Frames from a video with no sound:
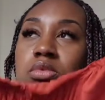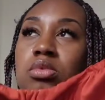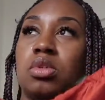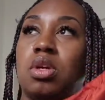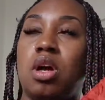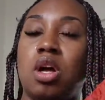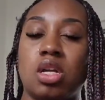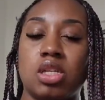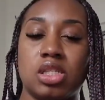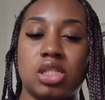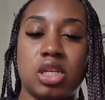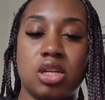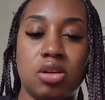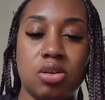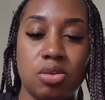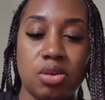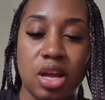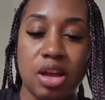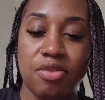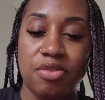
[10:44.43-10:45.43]

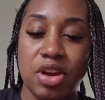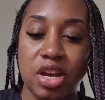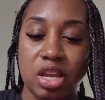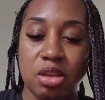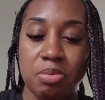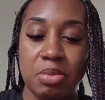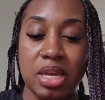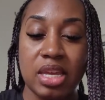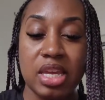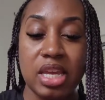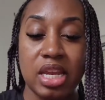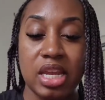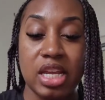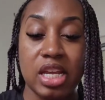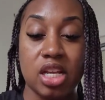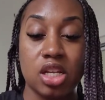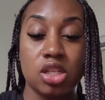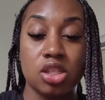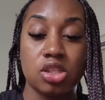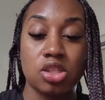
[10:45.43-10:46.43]
Also, I recommend
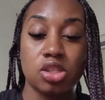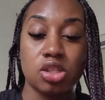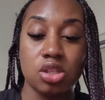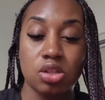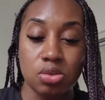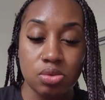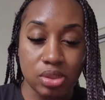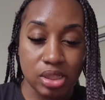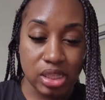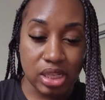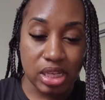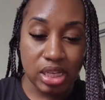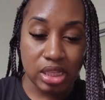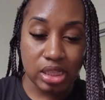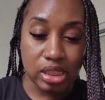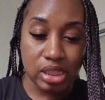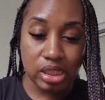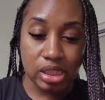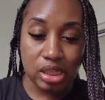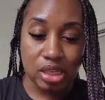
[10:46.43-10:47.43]
getting 2
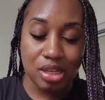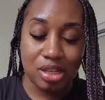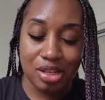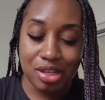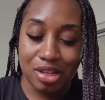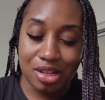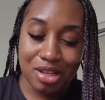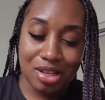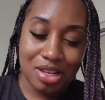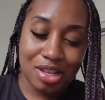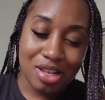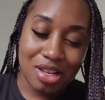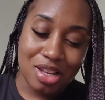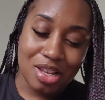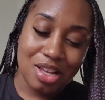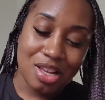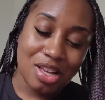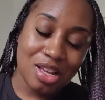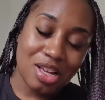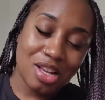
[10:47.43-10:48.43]
seats.
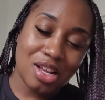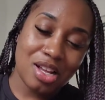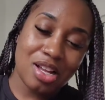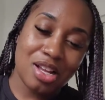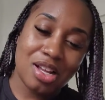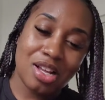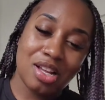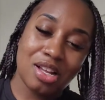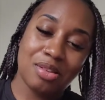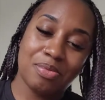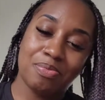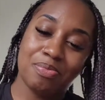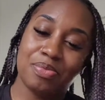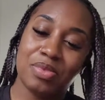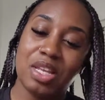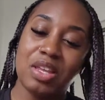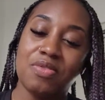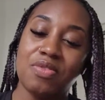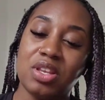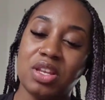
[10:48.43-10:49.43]

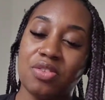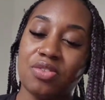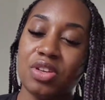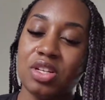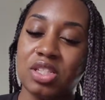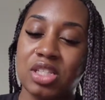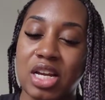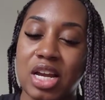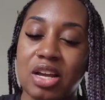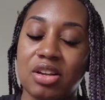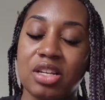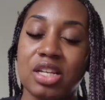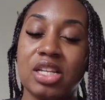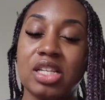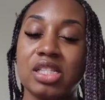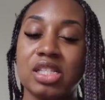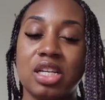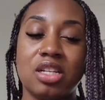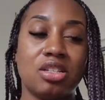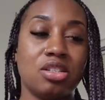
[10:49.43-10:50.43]
Even if your child
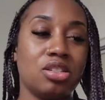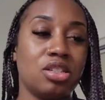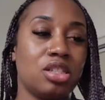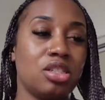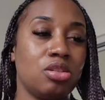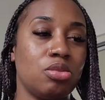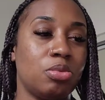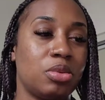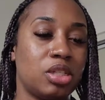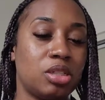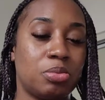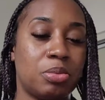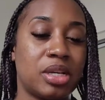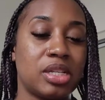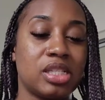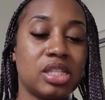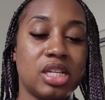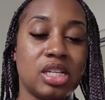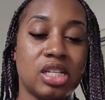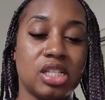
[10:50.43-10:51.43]
is under 2, which my
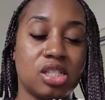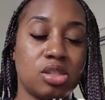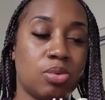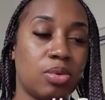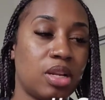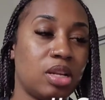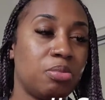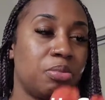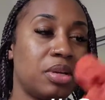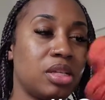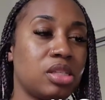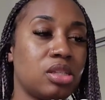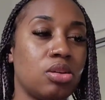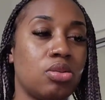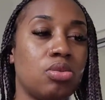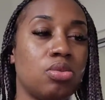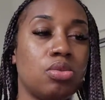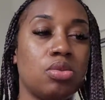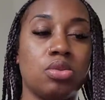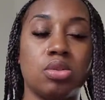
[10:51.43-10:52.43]
son is 20 months
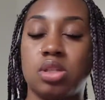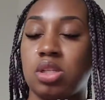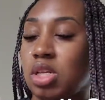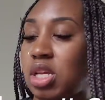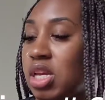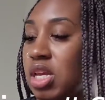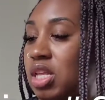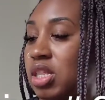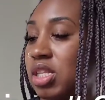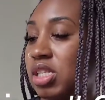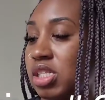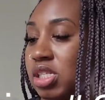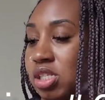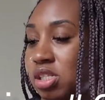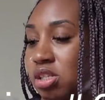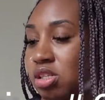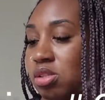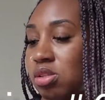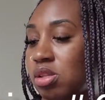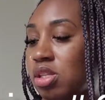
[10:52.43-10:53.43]
old, and this is
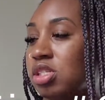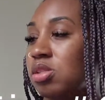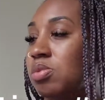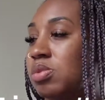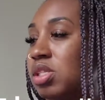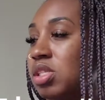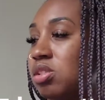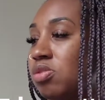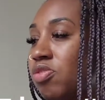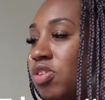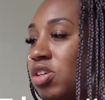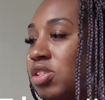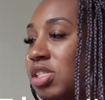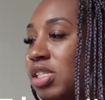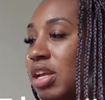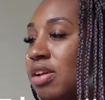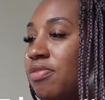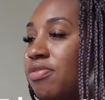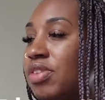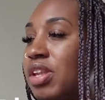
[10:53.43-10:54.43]
his first
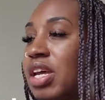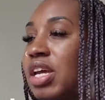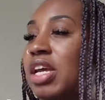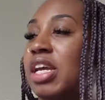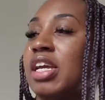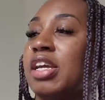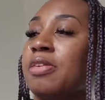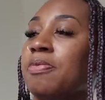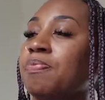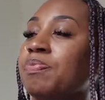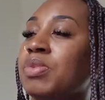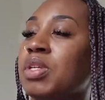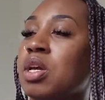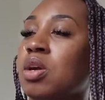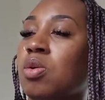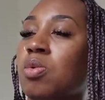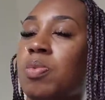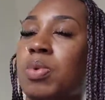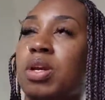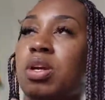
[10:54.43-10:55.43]
time flying.
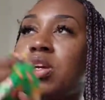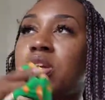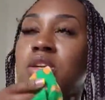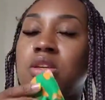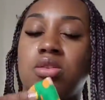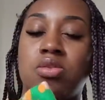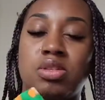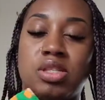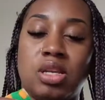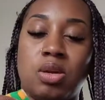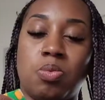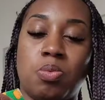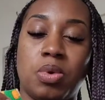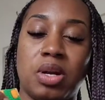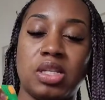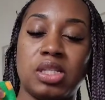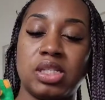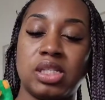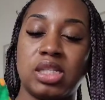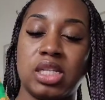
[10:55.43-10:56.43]
We're using
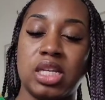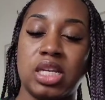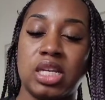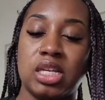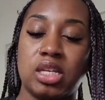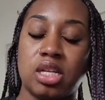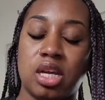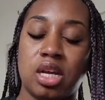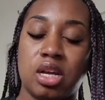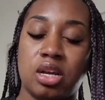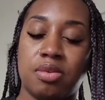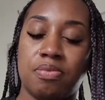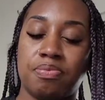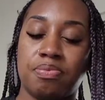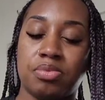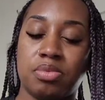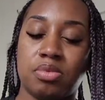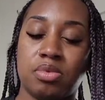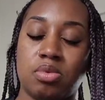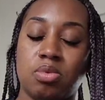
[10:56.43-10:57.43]
1 seat.
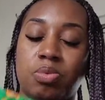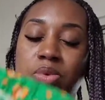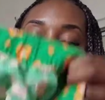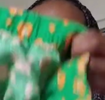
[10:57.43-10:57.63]
We